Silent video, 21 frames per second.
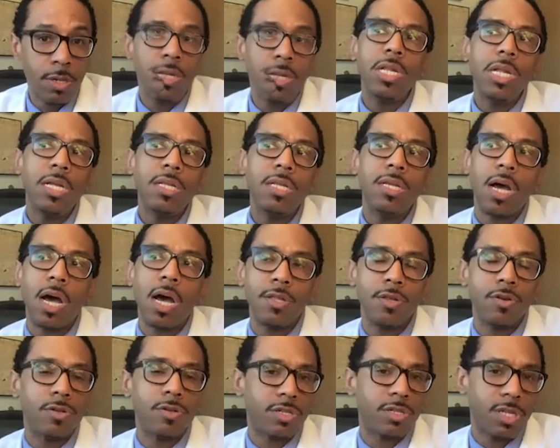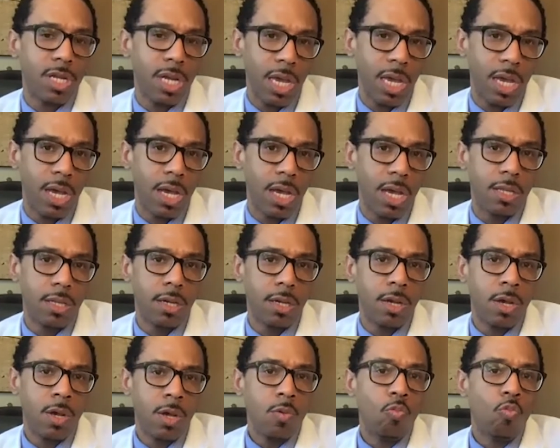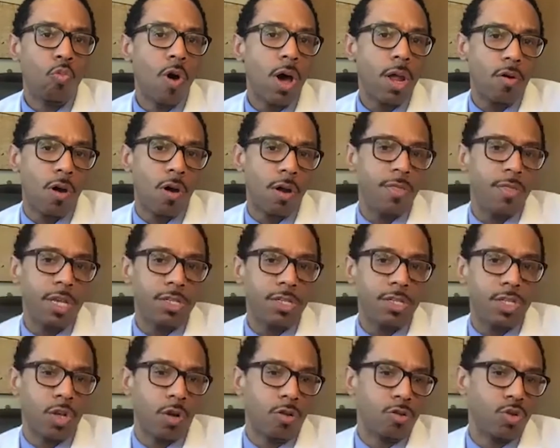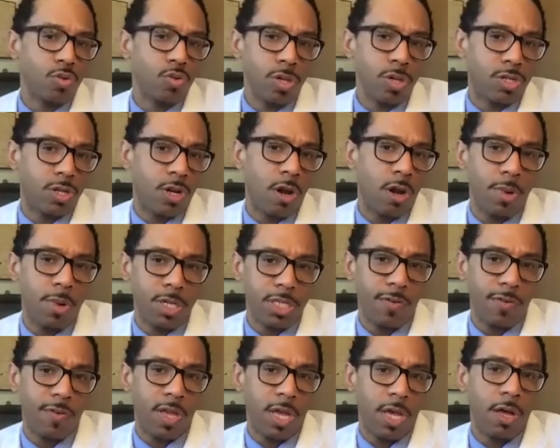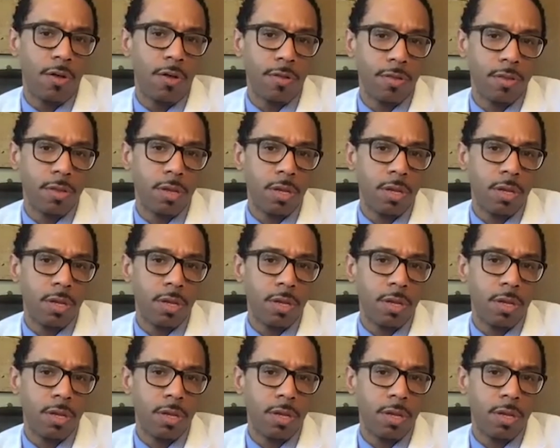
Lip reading: We need to understand what are the social determinants of health